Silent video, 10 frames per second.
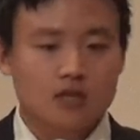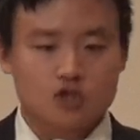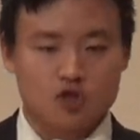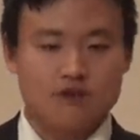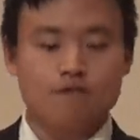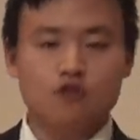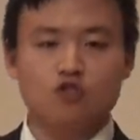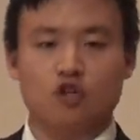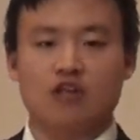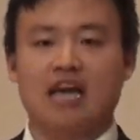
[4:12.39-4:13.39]
So if you
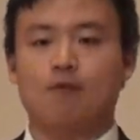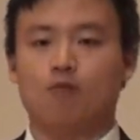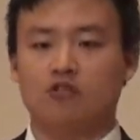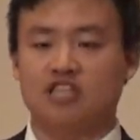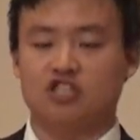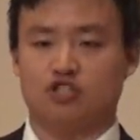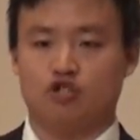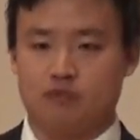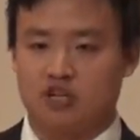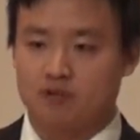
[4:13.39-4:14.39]
don't have potential to
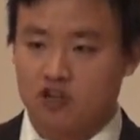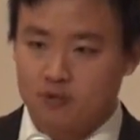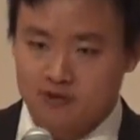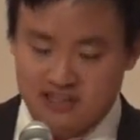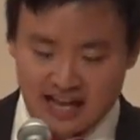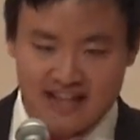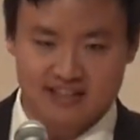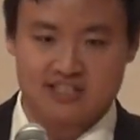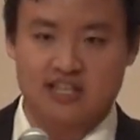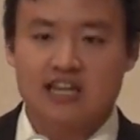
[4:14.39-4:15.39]
become global
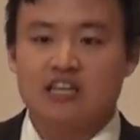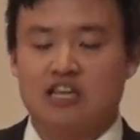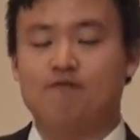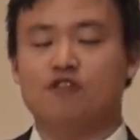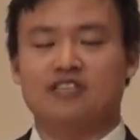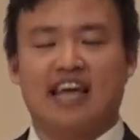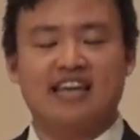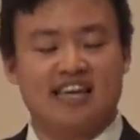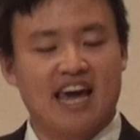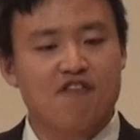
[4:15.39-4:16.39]
talent, they
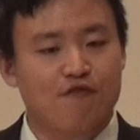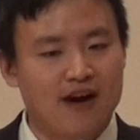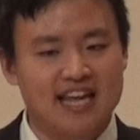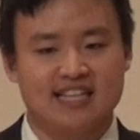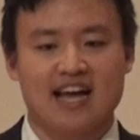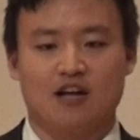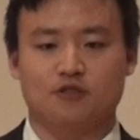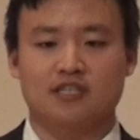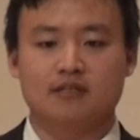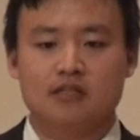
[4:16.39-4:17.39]
can find out,
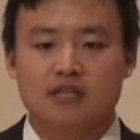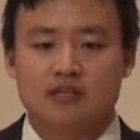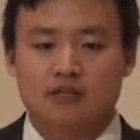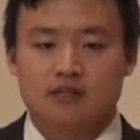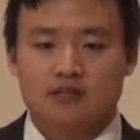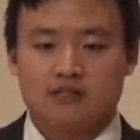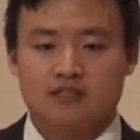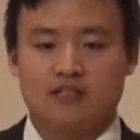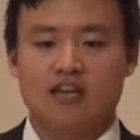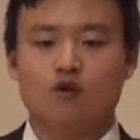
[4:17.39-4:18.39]

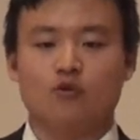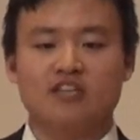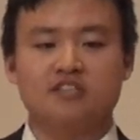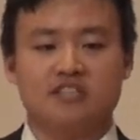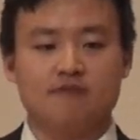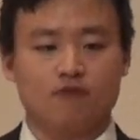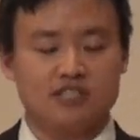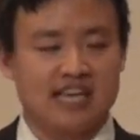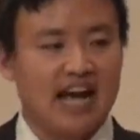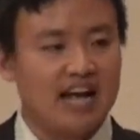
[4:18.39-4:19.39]
they will seek for
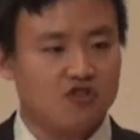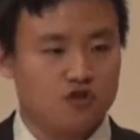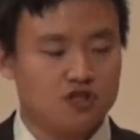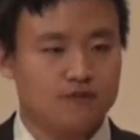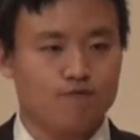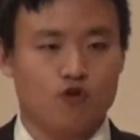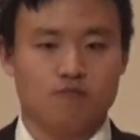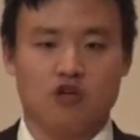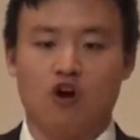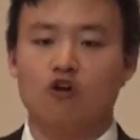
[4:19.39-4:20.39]
the others
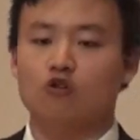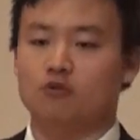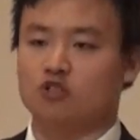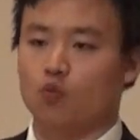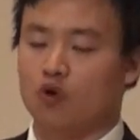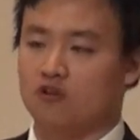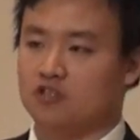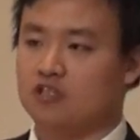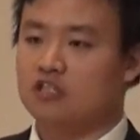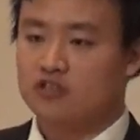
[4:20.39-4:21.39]
from all over the world.
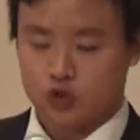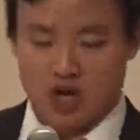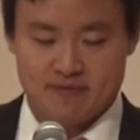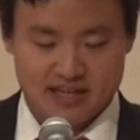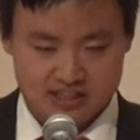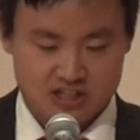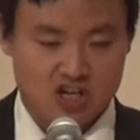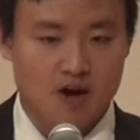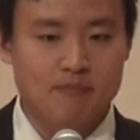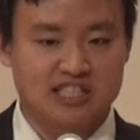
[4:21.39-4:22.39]
So the
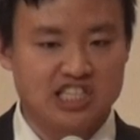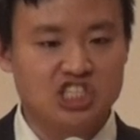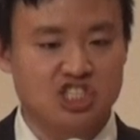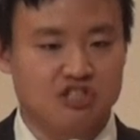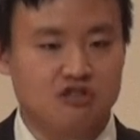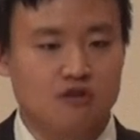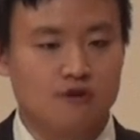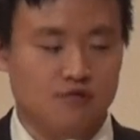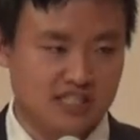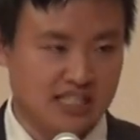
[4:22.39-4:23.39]
competition
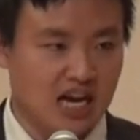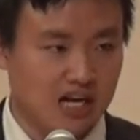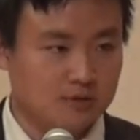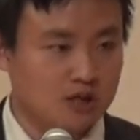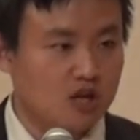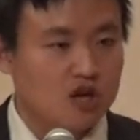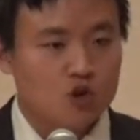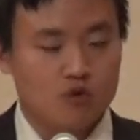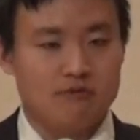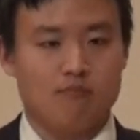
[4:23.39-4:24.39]
for jobs
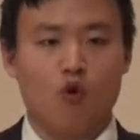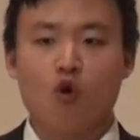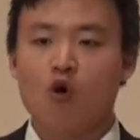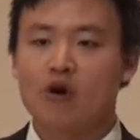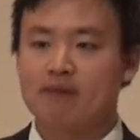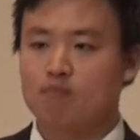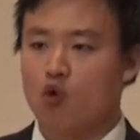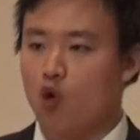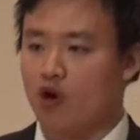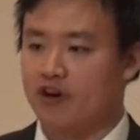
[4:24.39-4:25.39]
will be more and
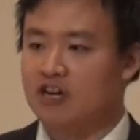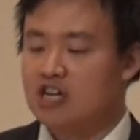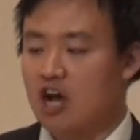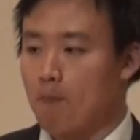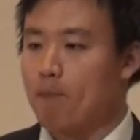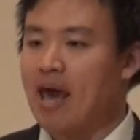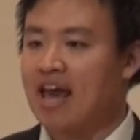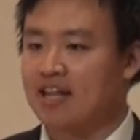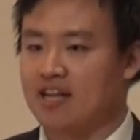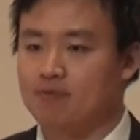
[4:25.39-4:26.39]
more
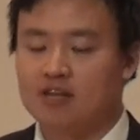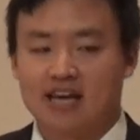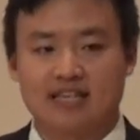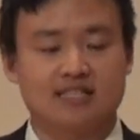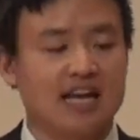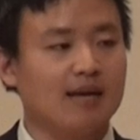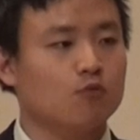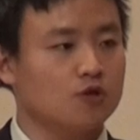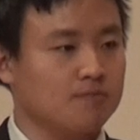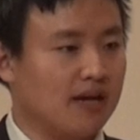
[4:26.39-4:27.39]
competitive as time
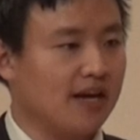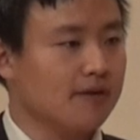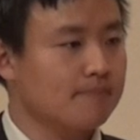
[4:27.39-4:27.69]
goes by.